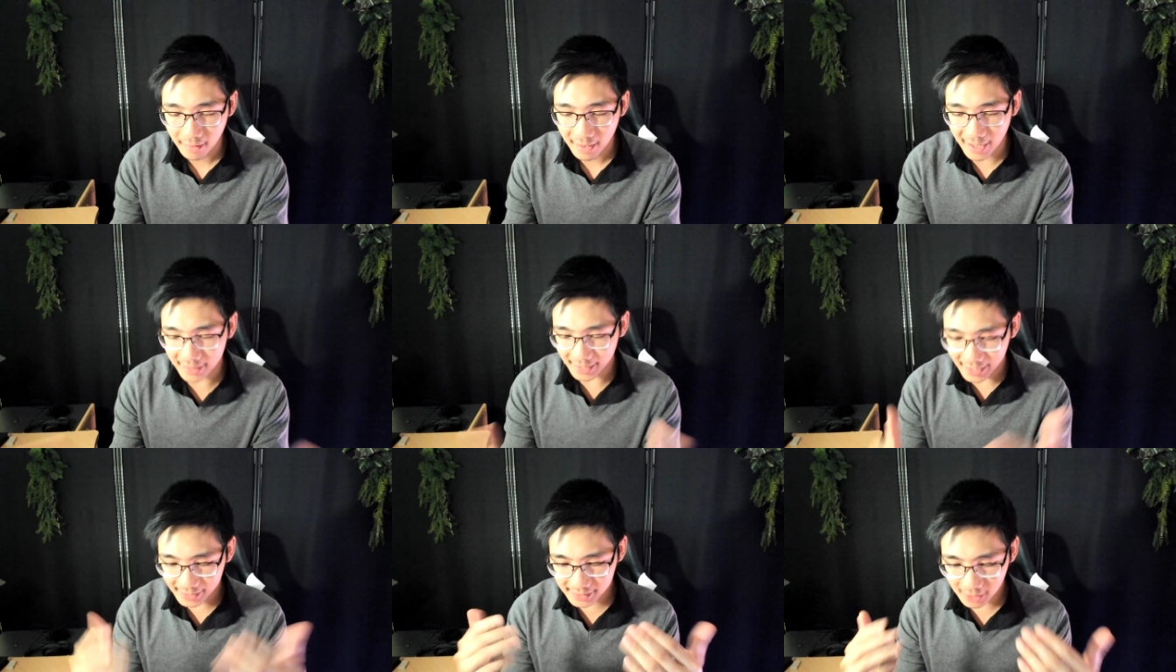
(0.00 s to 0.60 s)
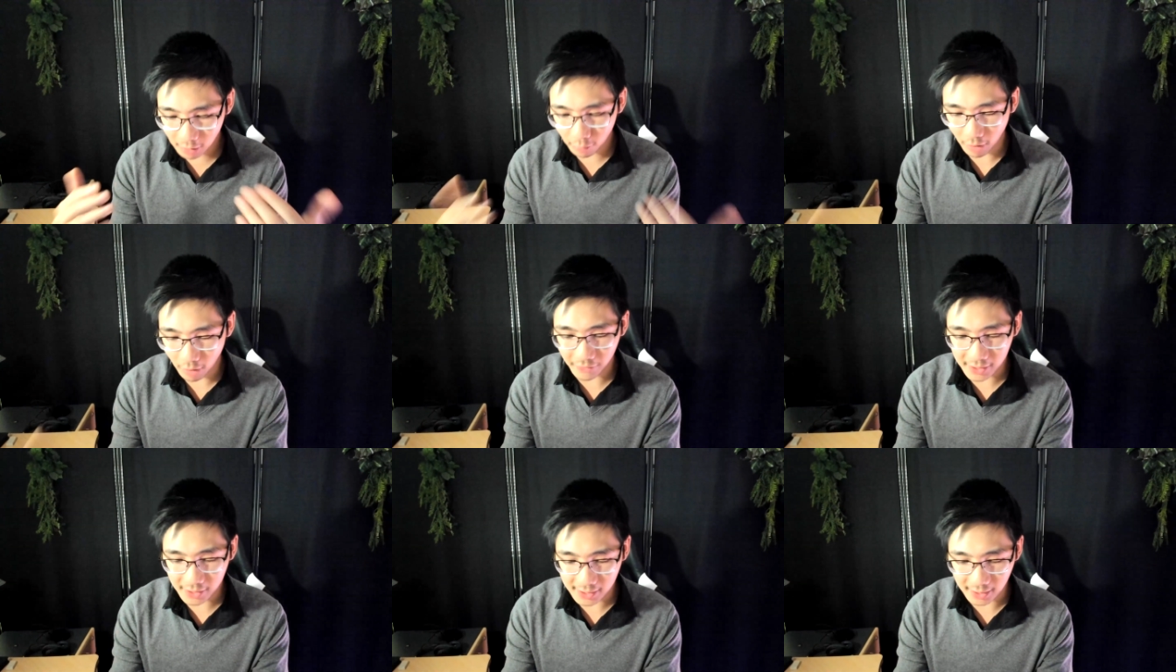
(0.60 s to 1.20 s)
And the next thing
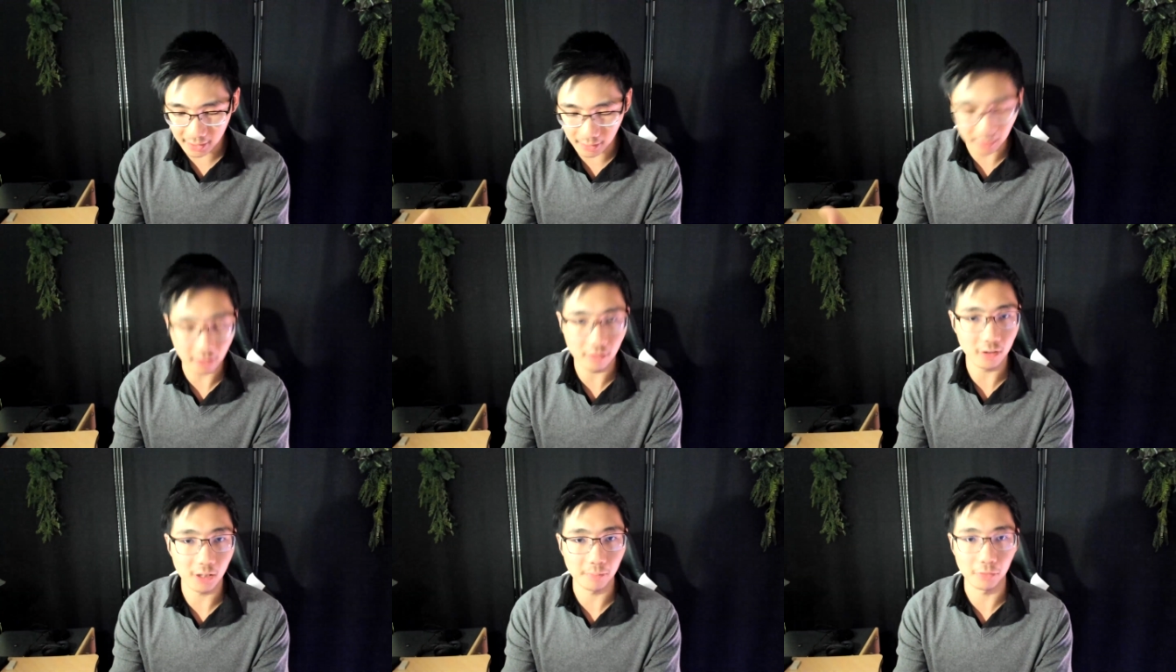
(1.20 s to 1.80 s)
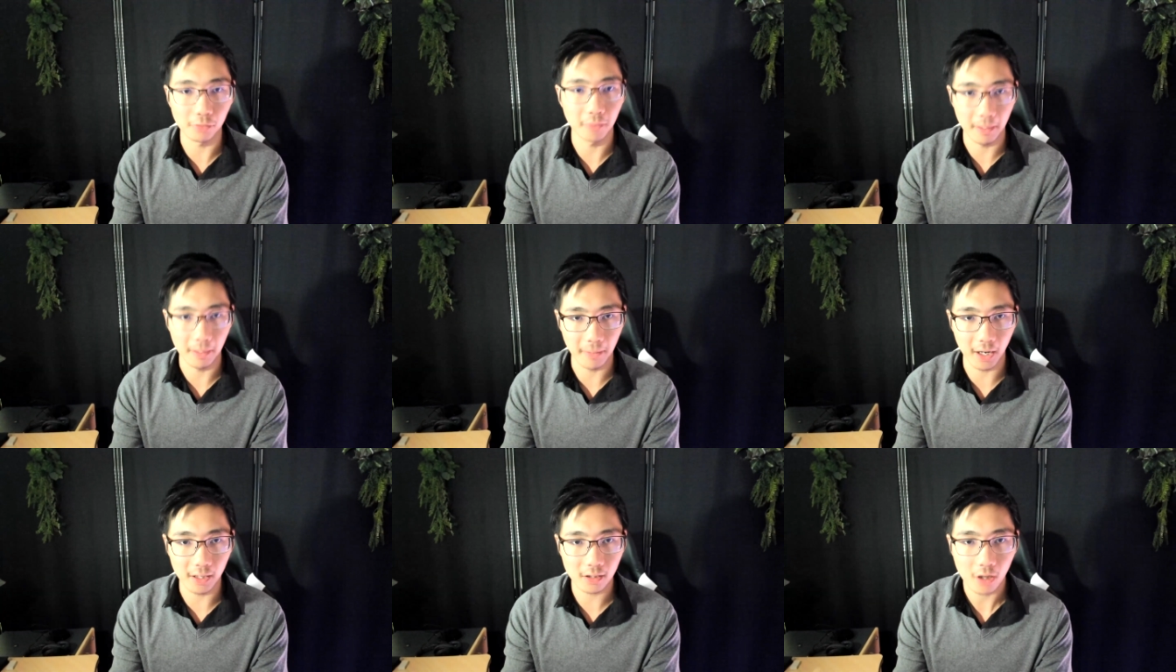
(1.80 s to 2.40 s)
Ravi did literally blew my
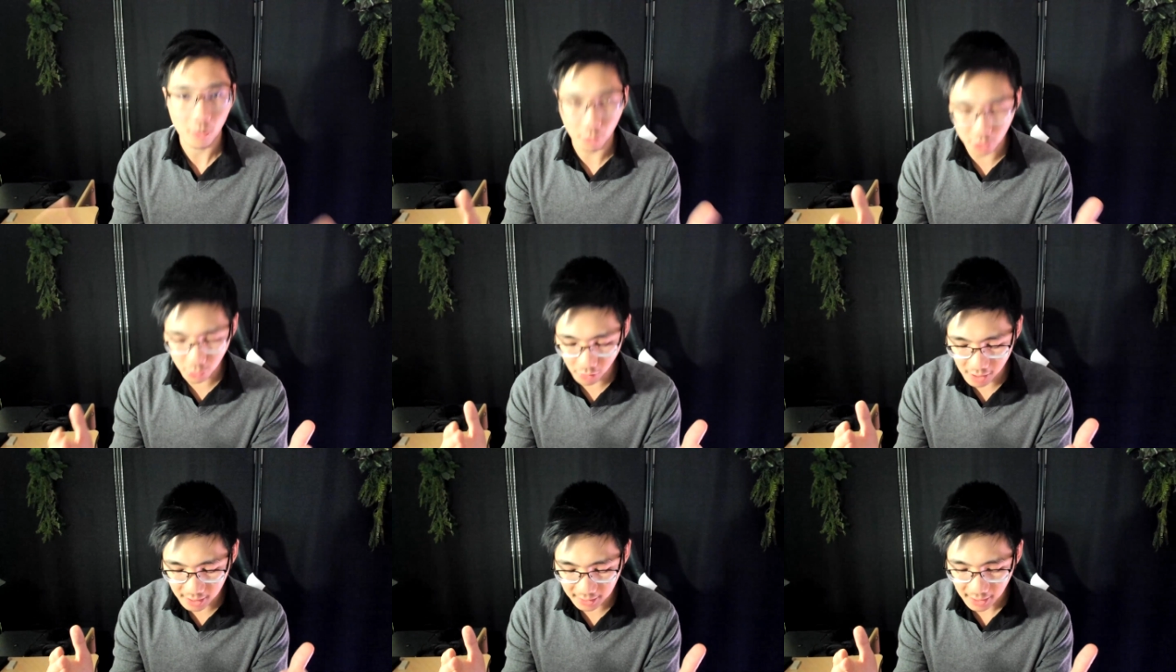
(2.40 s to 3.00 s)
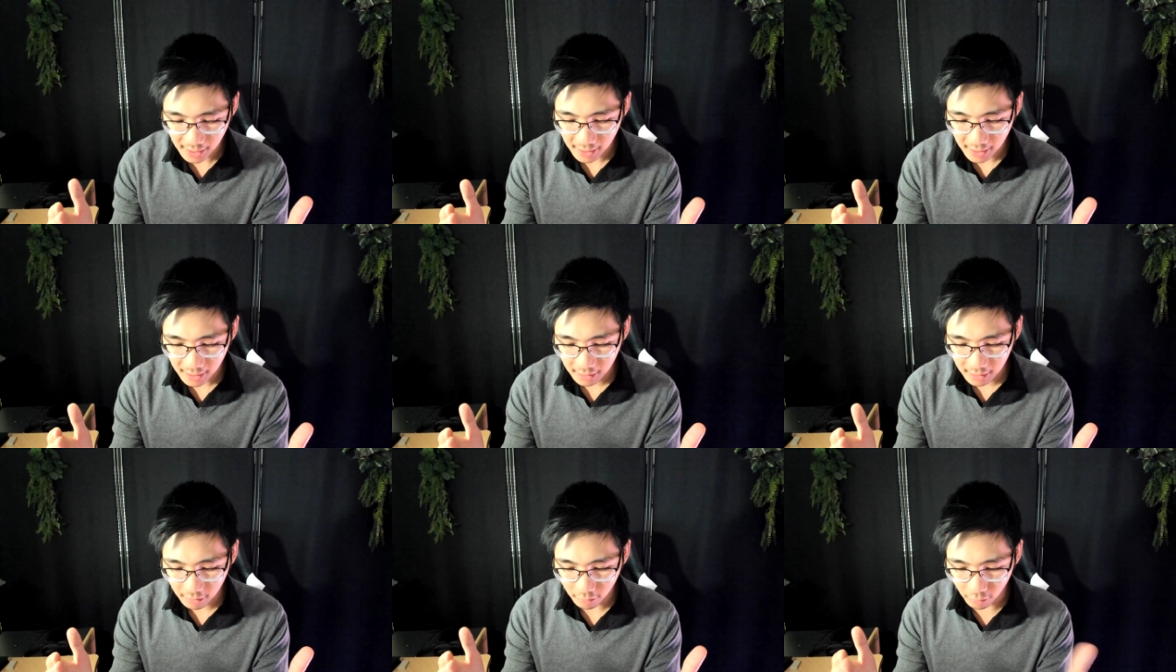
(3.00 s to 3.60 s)
mind, which was
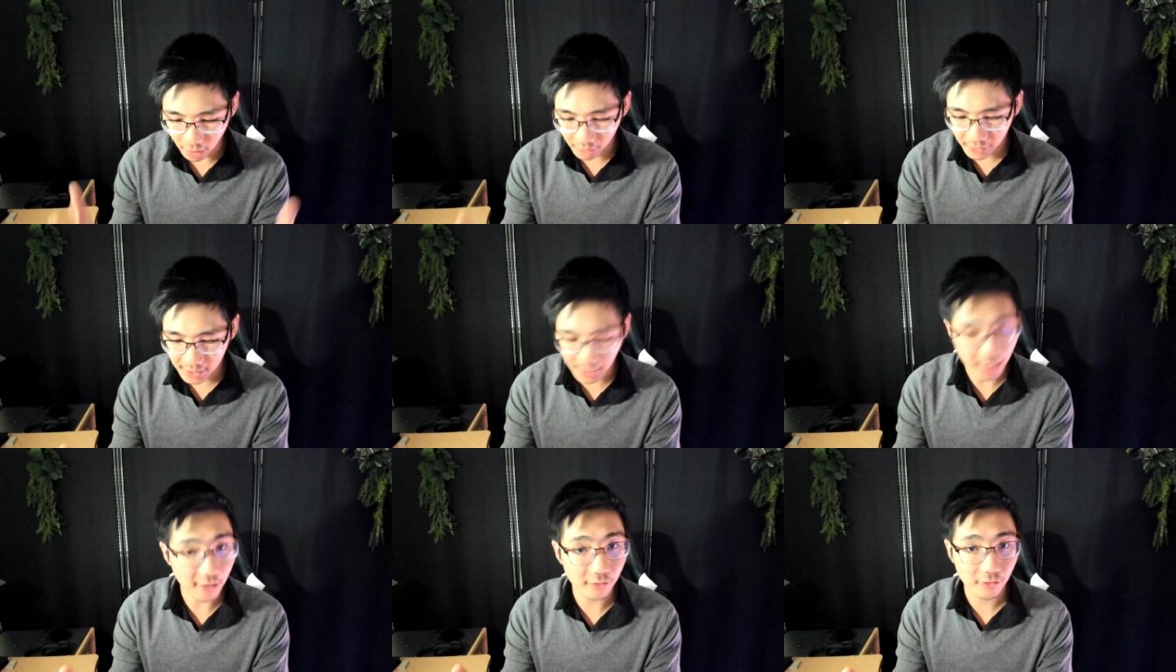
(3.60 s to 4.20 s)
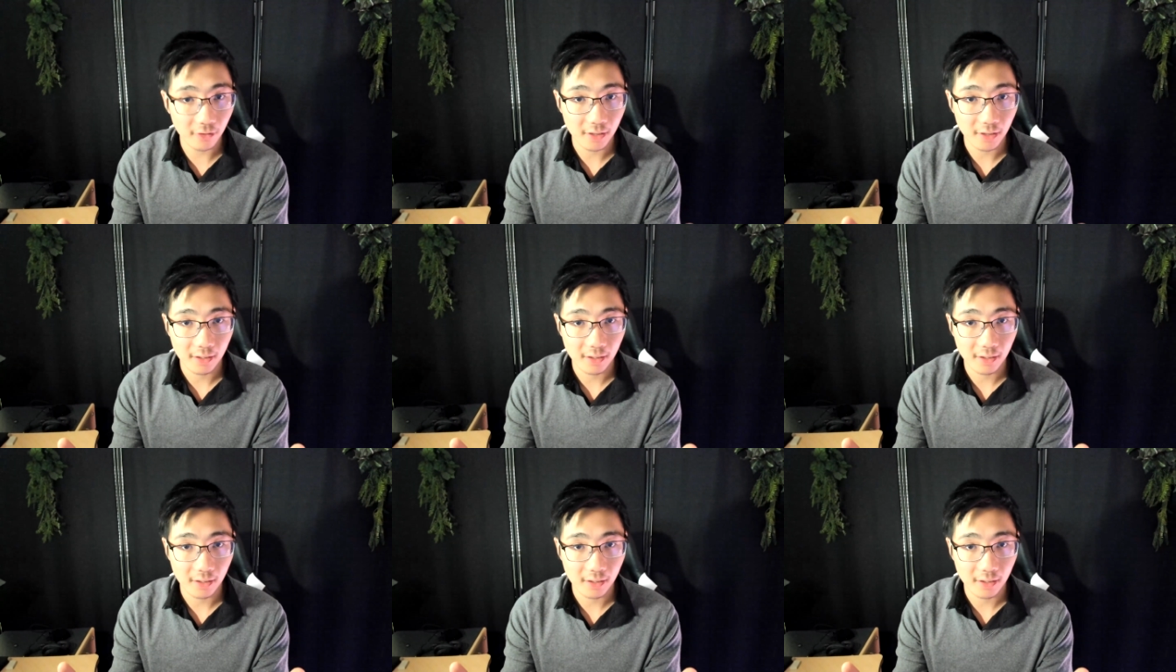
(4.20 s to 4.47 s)
Ravi gave